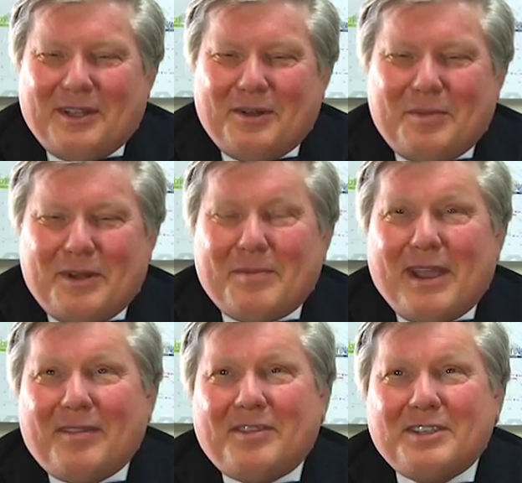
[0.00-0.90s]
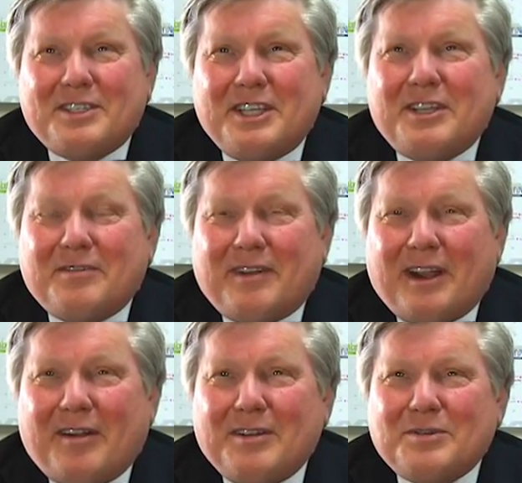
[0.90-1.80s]
a little bit about the Zika
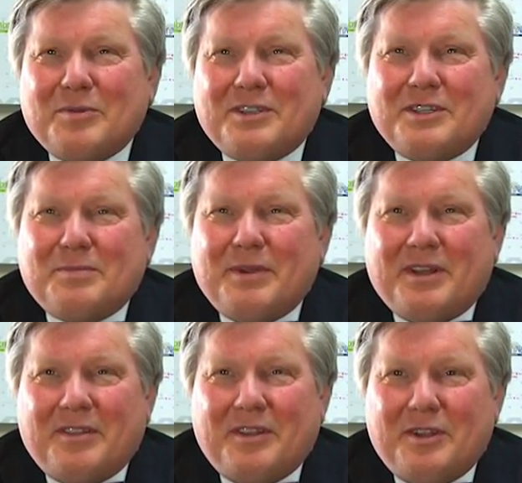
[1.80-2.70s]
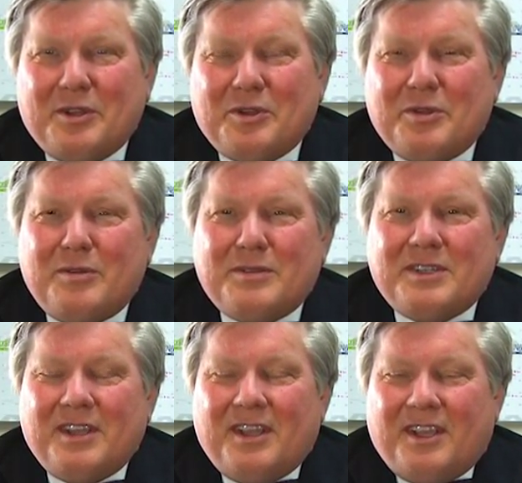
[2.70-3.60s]
virus, which has been in the
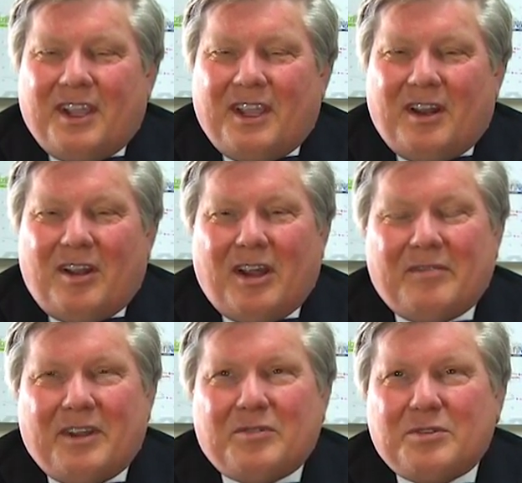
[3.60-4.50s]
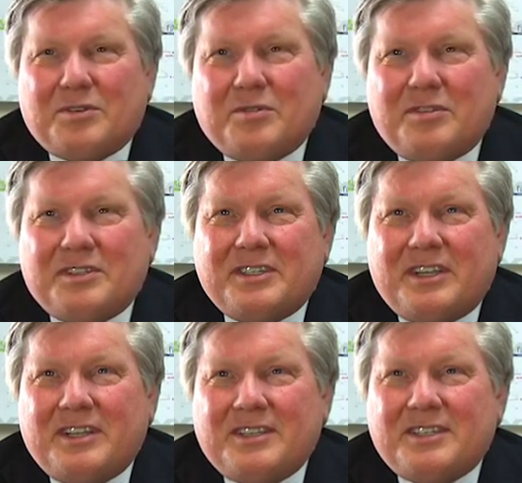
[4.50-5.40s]
news and a lot of interest through the
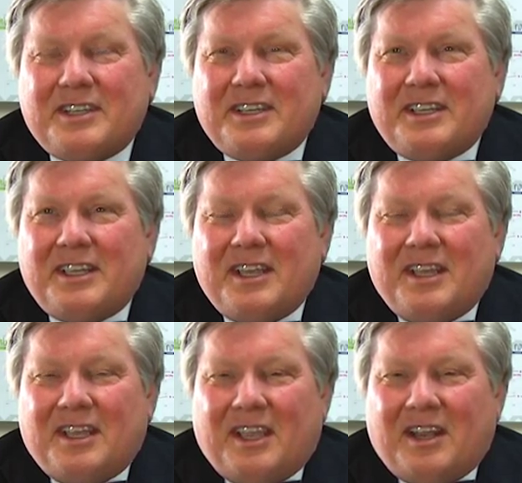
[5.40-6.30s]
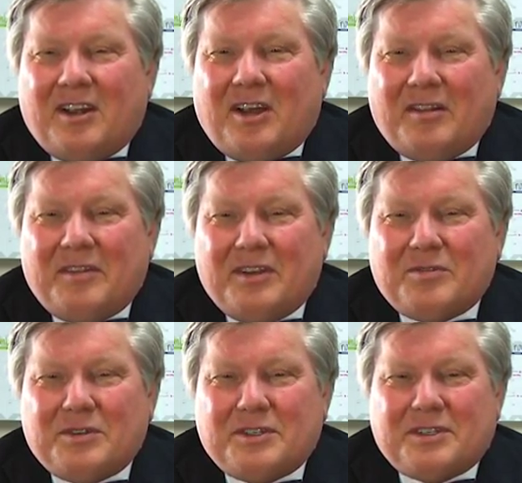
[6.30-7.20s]
CDC and a lot of
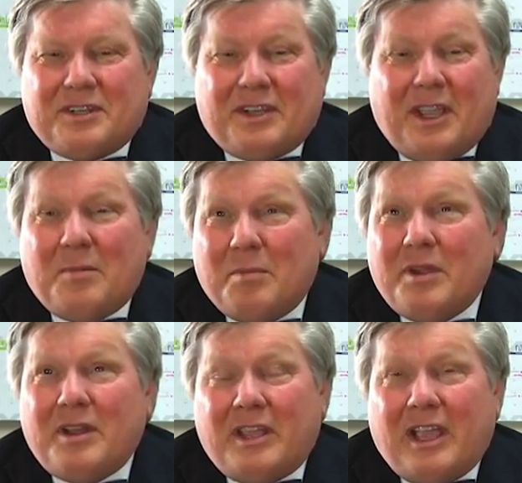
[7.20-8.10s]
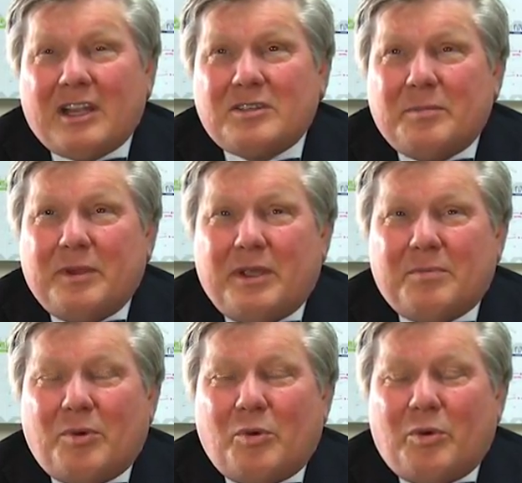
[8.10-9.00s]
interest and money actually
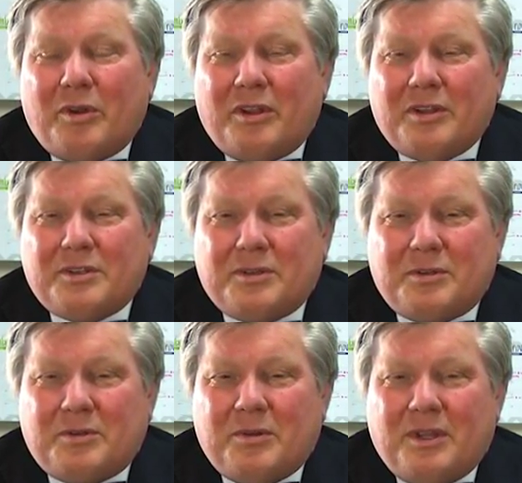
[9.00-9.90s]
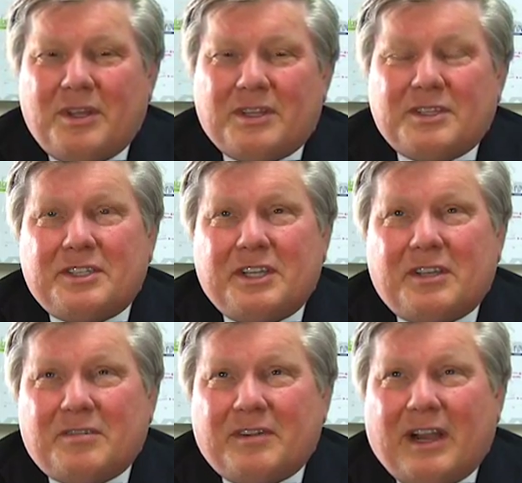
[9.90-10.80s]
being poured into
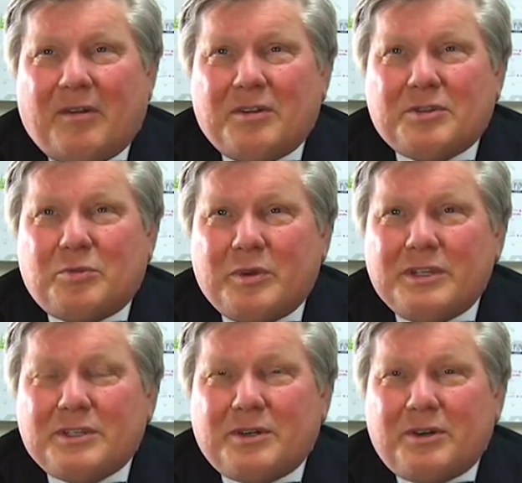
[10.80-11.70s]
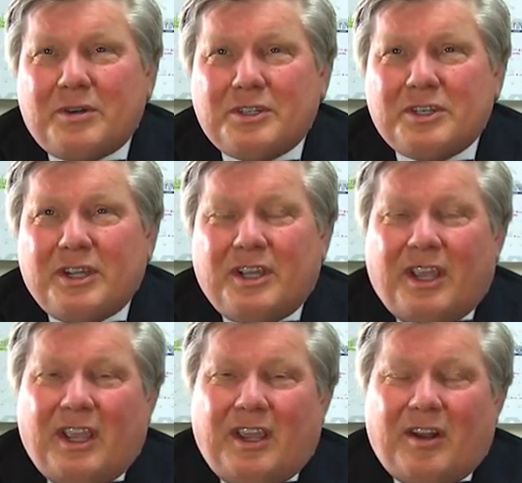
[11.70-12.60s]
Zika virus research
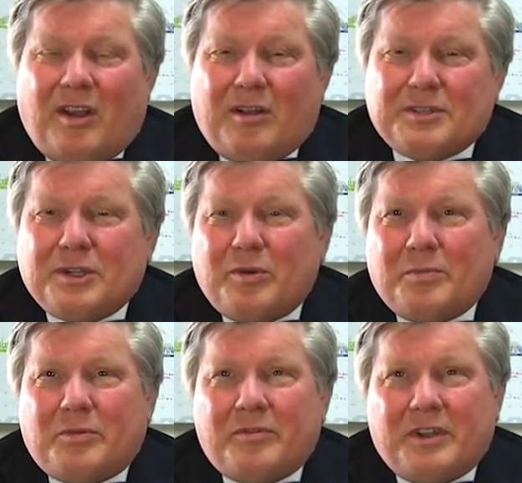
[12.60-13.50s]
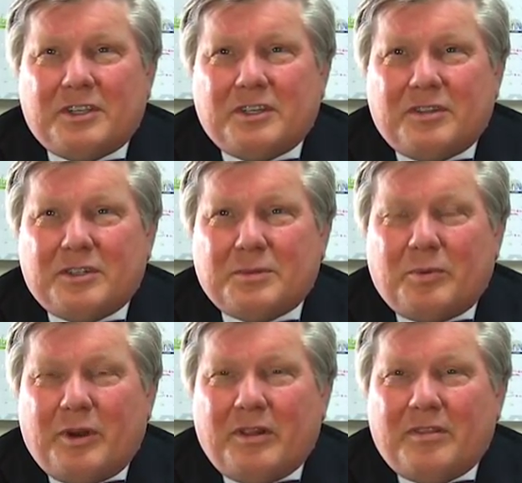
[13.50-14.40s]
and also in preventing the
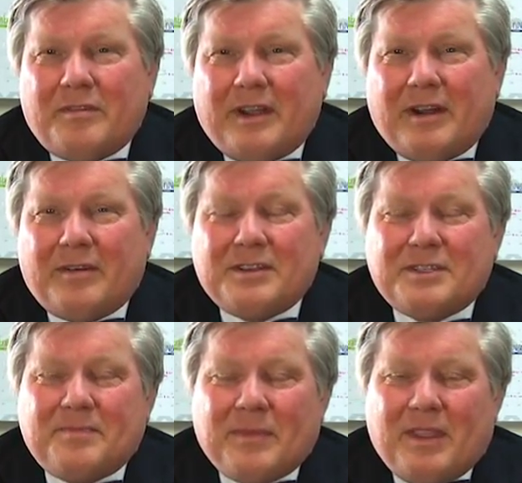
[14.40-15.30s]
spread of the virus.